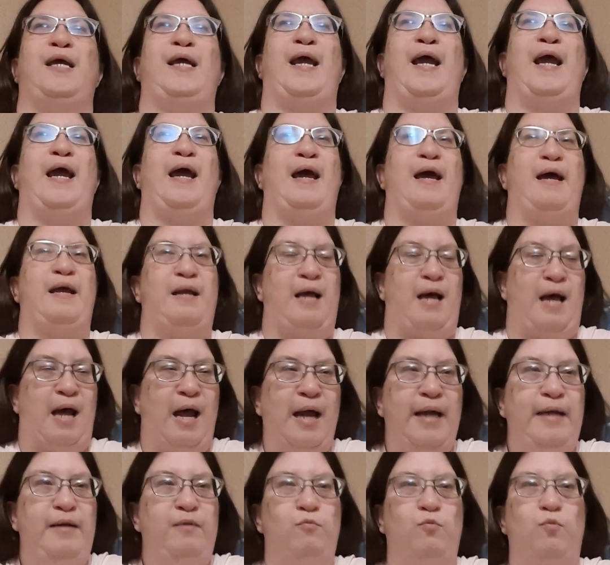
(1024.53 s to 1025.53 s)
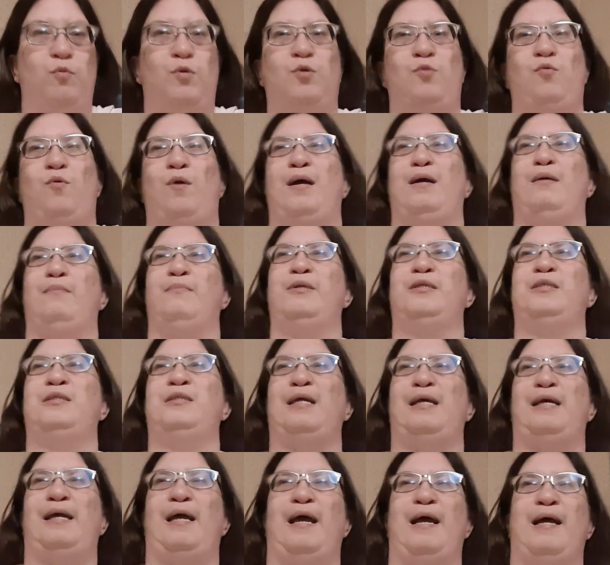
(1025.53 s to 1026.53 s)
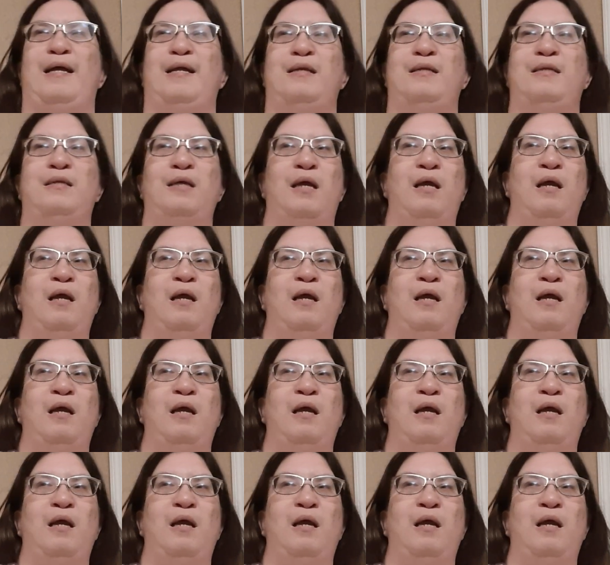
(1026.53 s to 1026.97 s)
had height requirements, they had